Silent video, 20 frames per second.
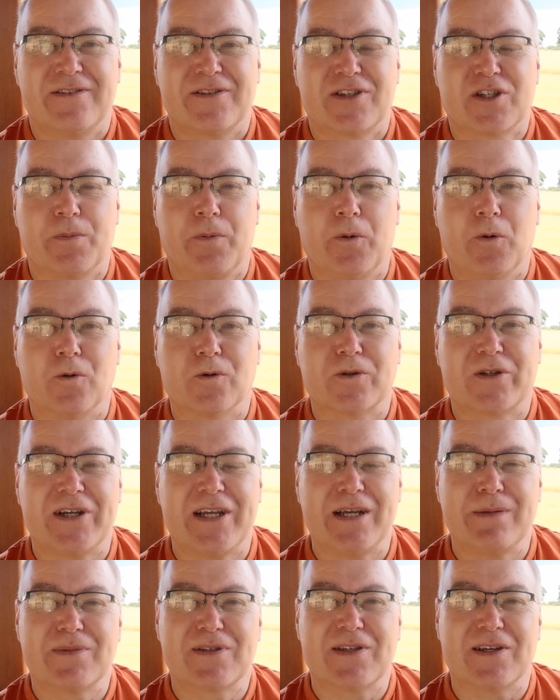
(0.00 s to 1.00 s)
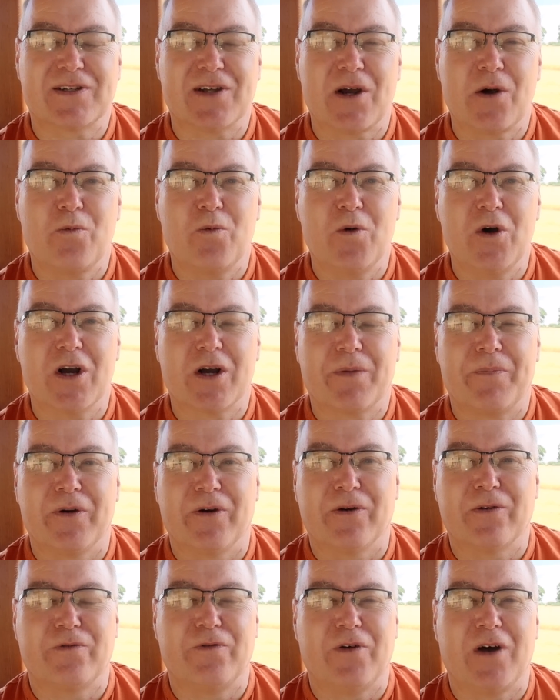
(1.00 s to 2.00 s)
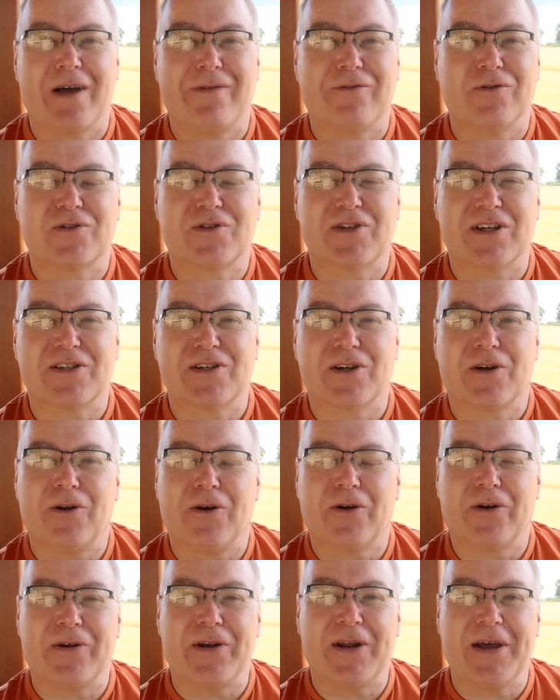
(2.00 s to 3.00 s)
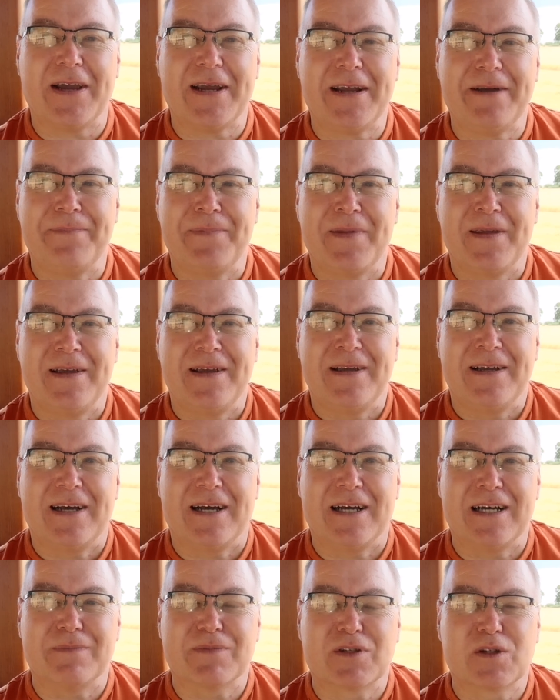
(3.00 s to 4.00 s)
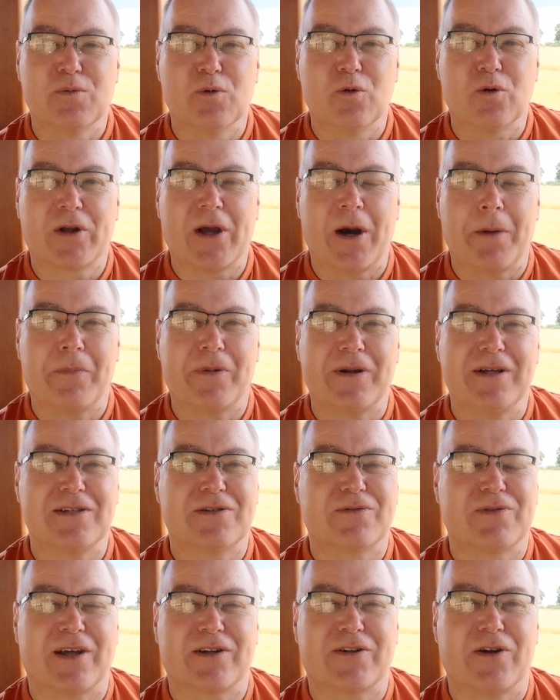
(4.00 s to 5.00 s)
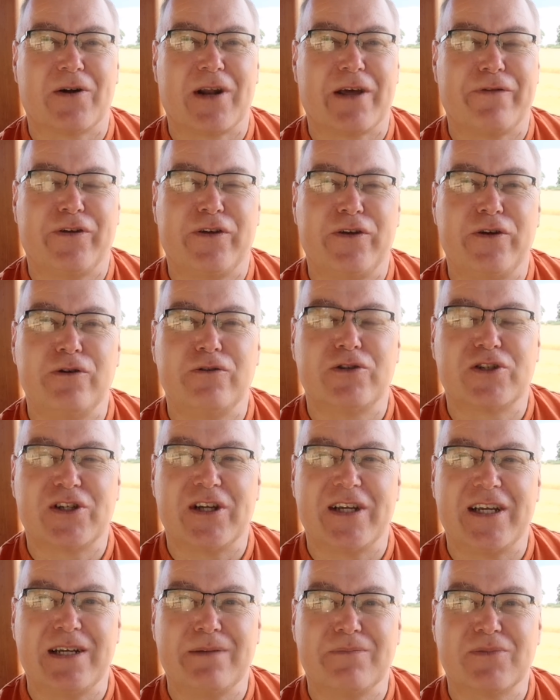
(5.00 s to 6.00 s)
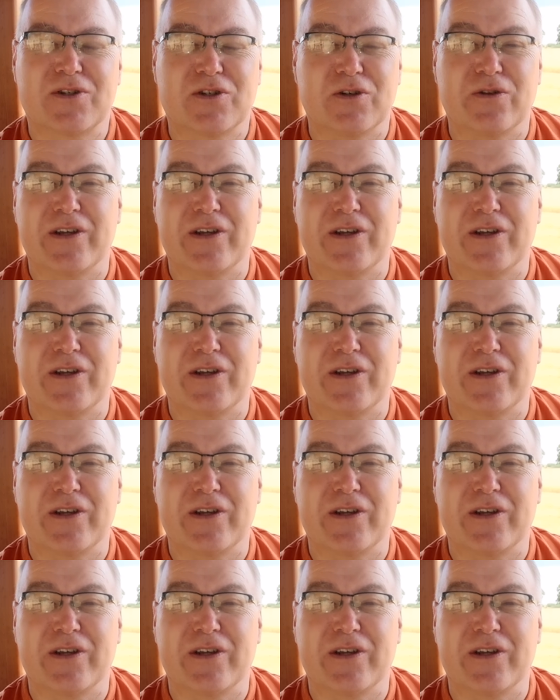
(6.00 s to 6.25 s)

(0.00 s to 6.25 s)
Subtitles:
support teams that don't work beyond 5 or 6 o'clock at night, small companies that don't have huge teams.